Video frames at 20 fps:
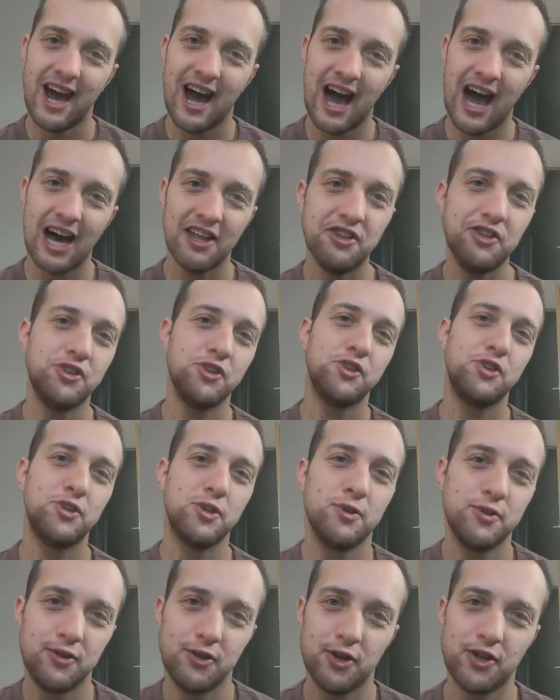How did you
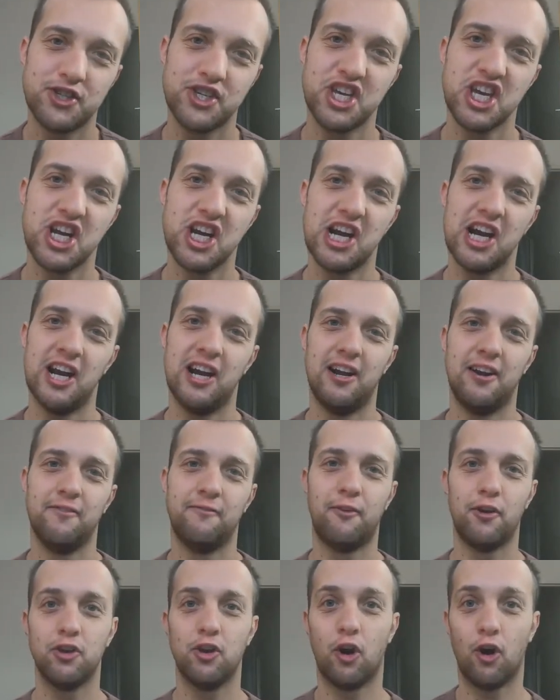choose your chair
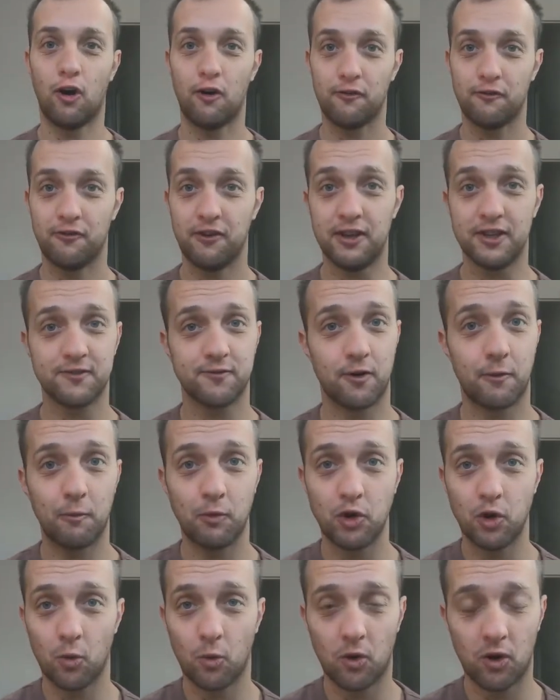for your office, from when
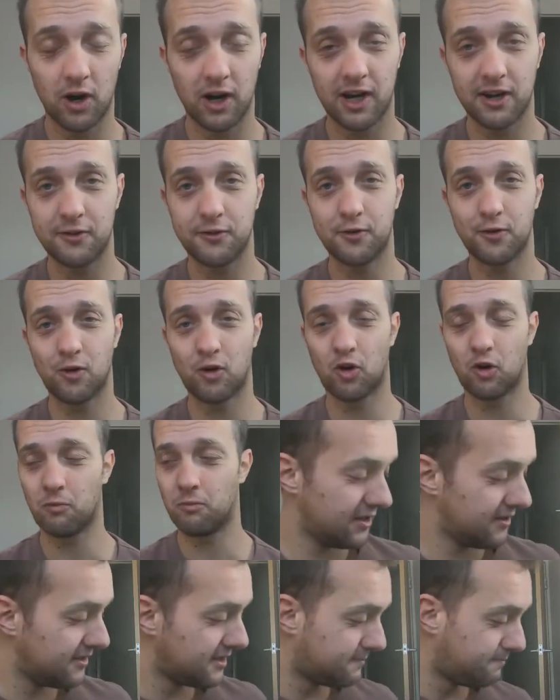you work at home?
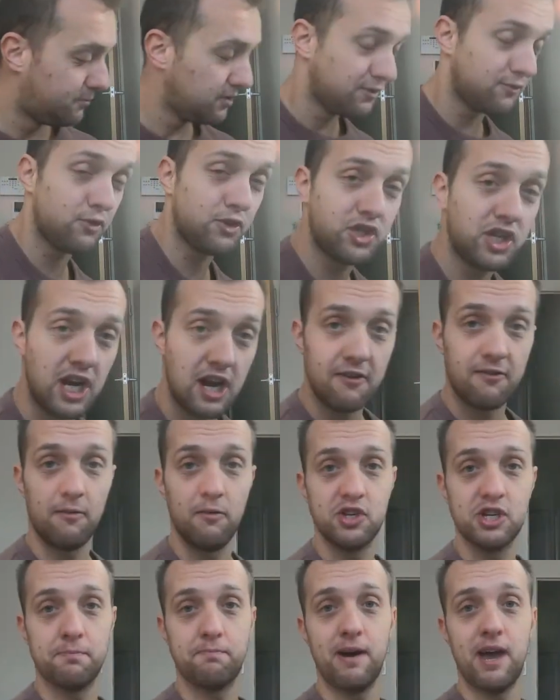This beautiful chair
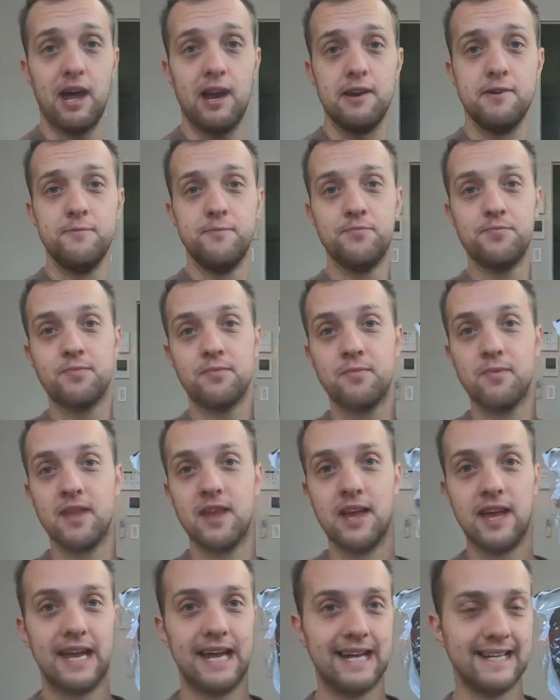from Japan.
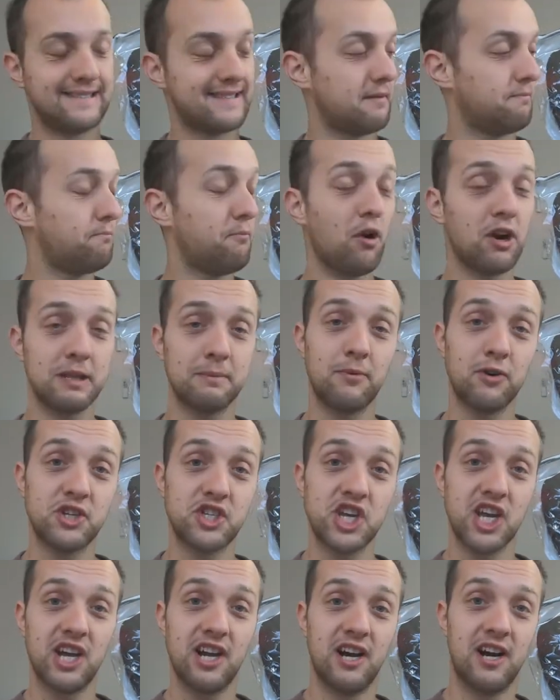It's a portable
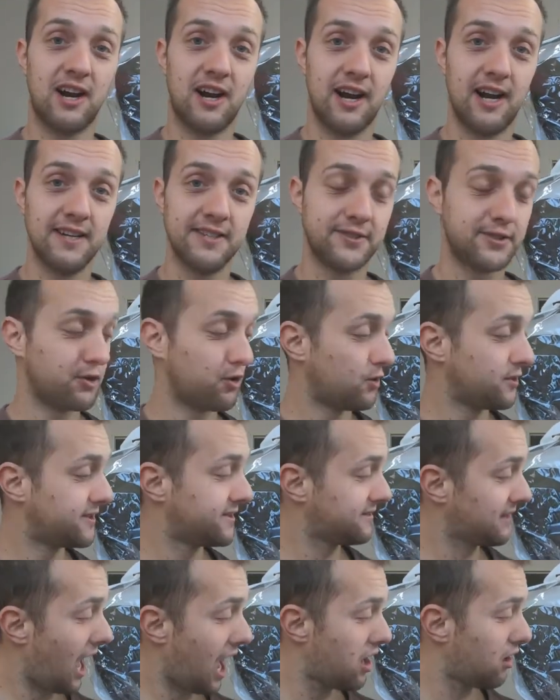chair, it's called
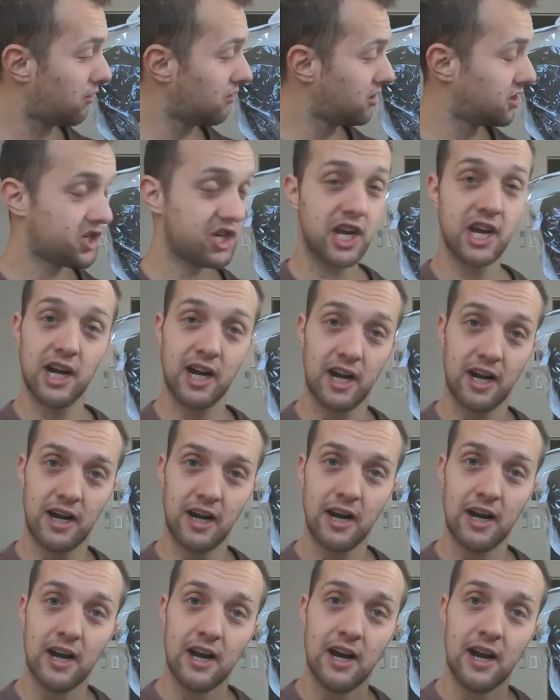Style chair.
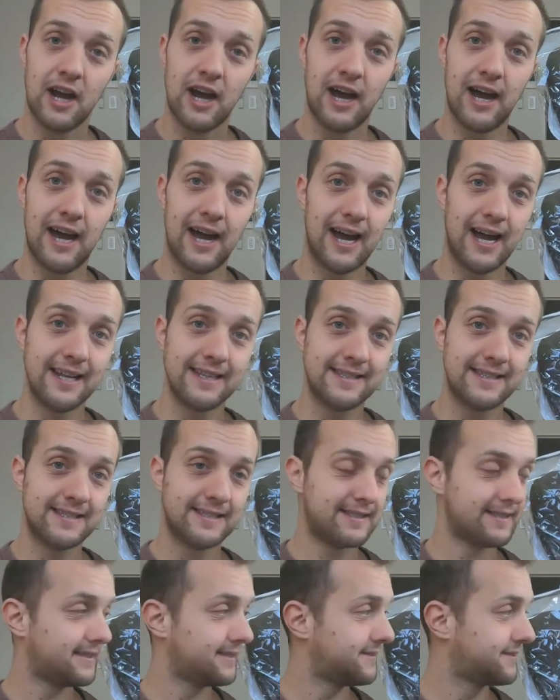Uh,
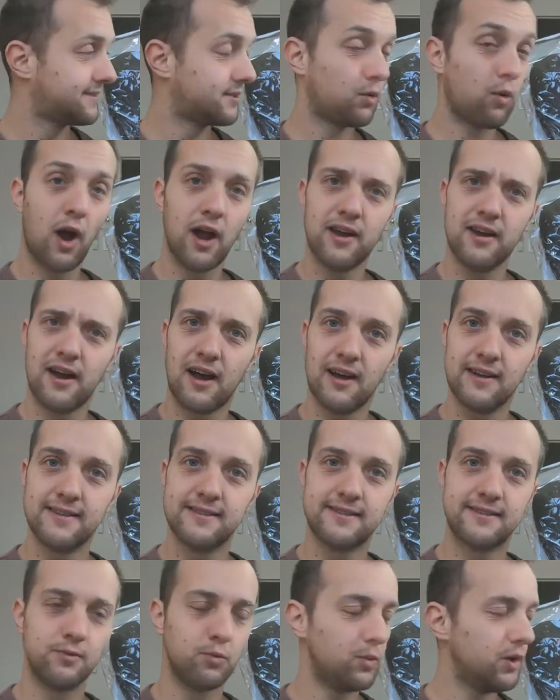it's quite
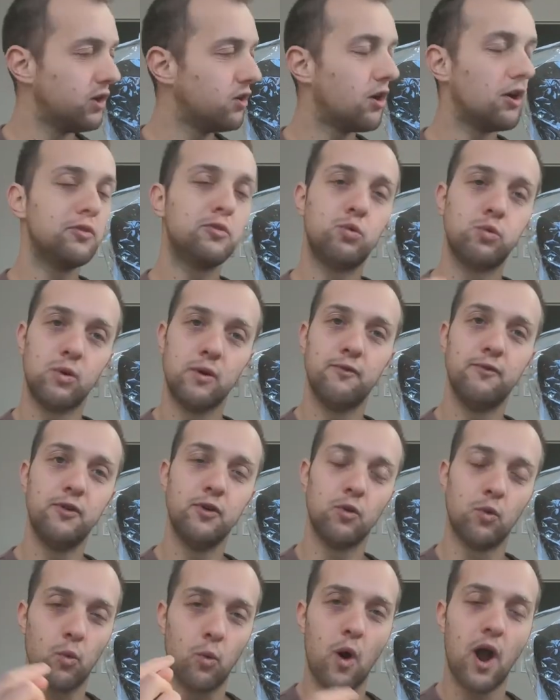nice. We're going to review
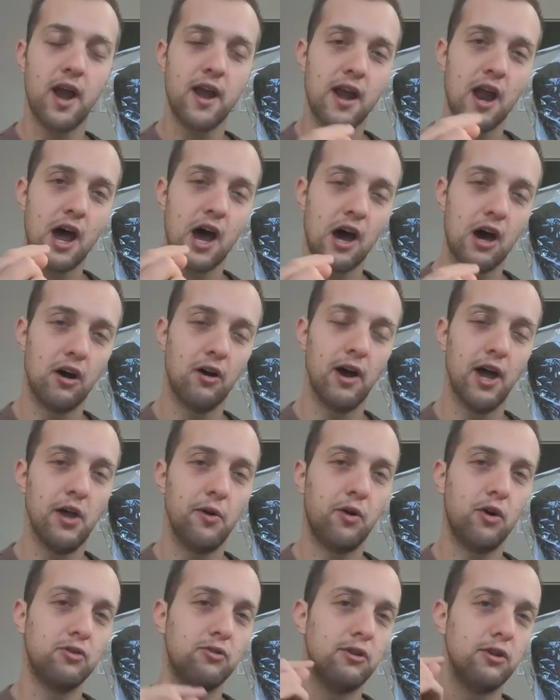right now and
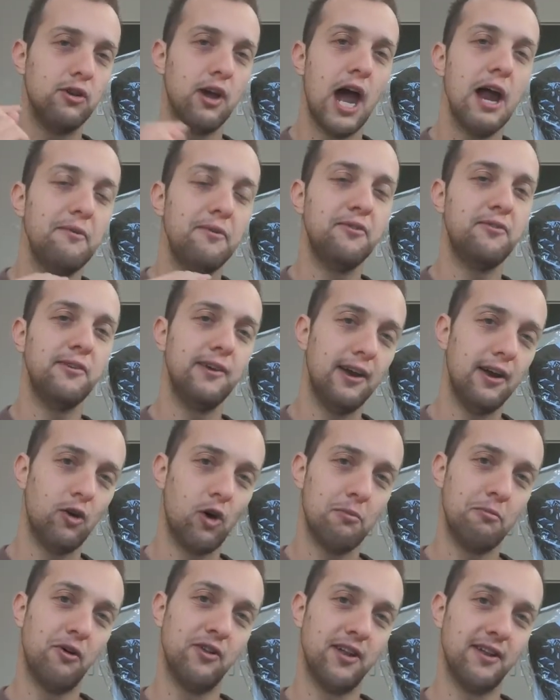we'll see everything you know
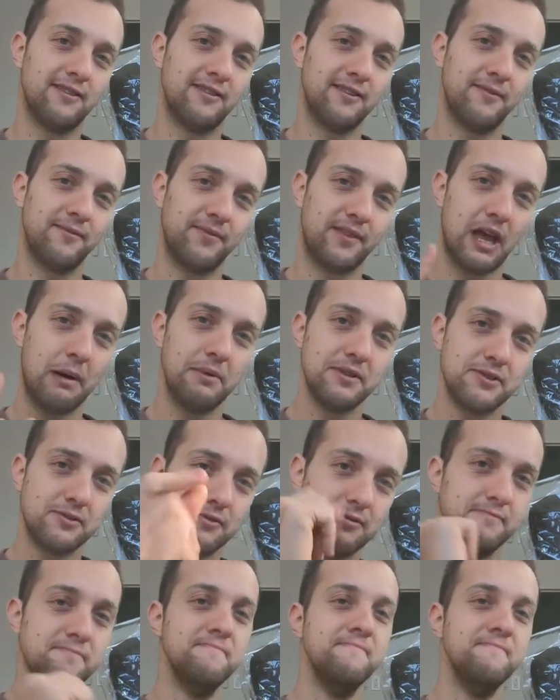about it. Coming soon.